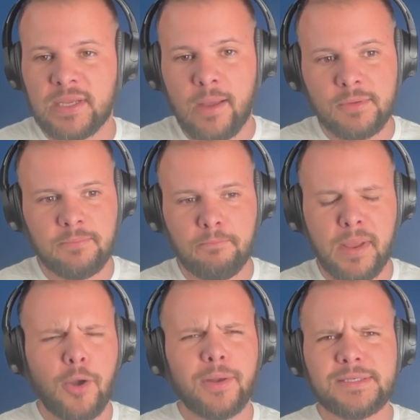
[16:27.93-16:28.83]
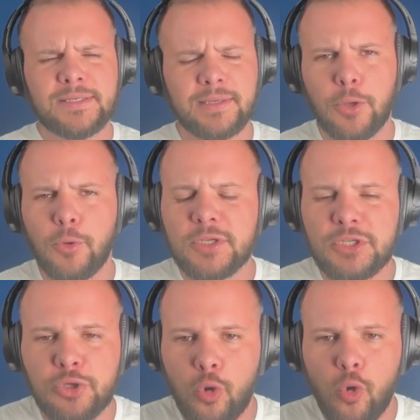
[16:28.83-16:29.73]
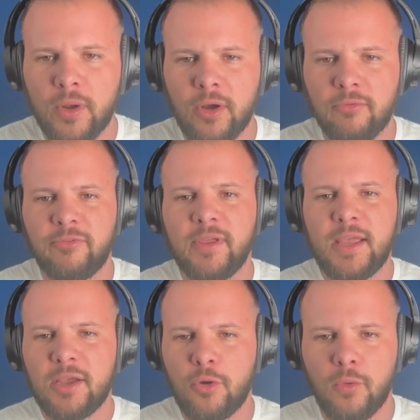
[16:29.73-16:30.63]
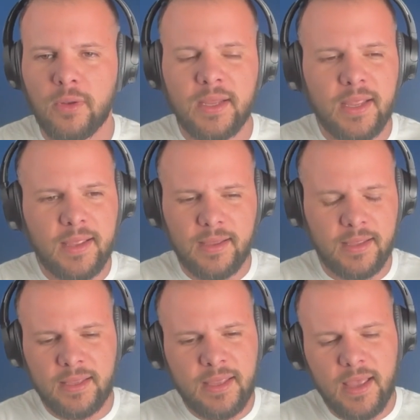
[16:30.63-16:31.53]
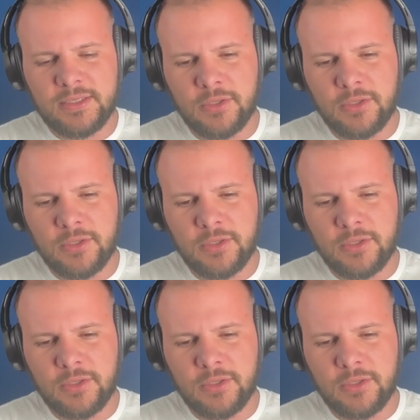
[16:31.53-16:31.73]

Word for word: Like I was embarrassed to go to school in our vehicle and yeah.